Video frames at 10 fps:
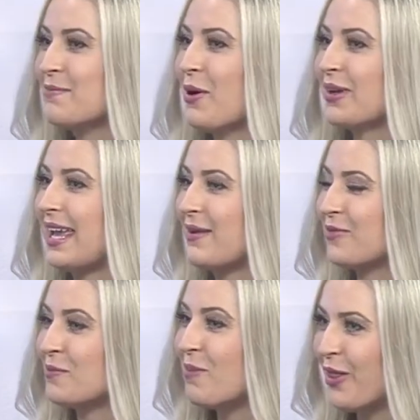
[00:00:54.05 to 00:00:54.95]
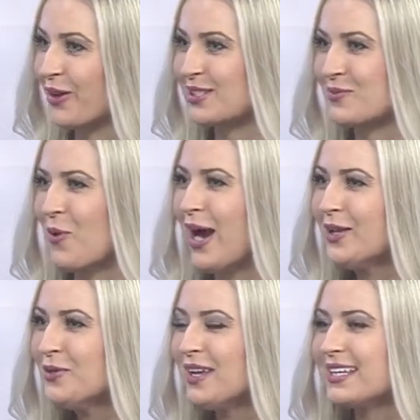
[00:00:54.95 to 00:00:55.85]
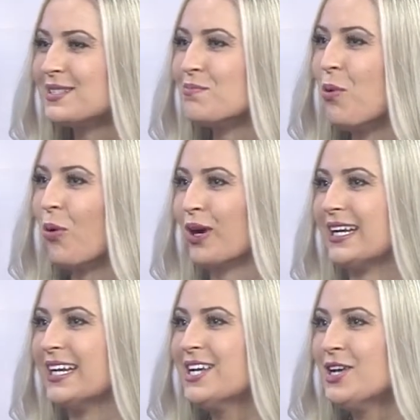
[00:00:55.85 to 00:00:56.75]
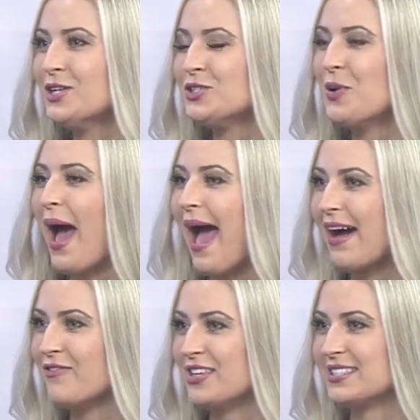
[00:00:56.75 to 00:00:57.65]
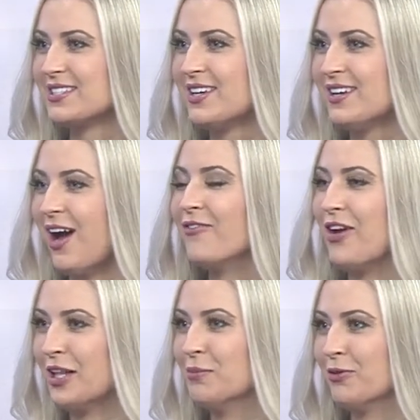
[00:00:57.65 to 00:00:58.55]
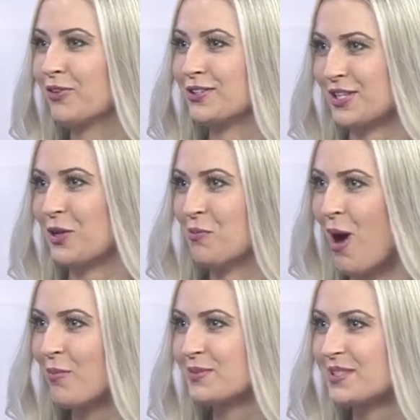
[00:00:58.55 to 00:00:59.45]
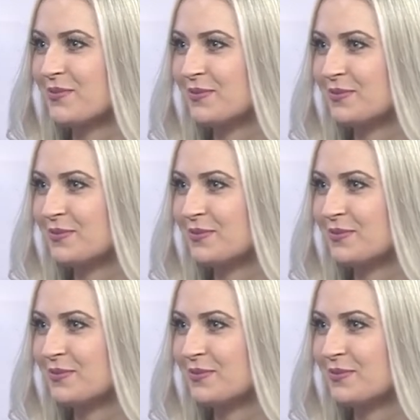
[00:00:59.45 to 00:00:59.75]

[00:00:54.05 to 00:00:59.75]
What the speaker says: about a camp for mothers. Why do you think it's important to have this available for single moms?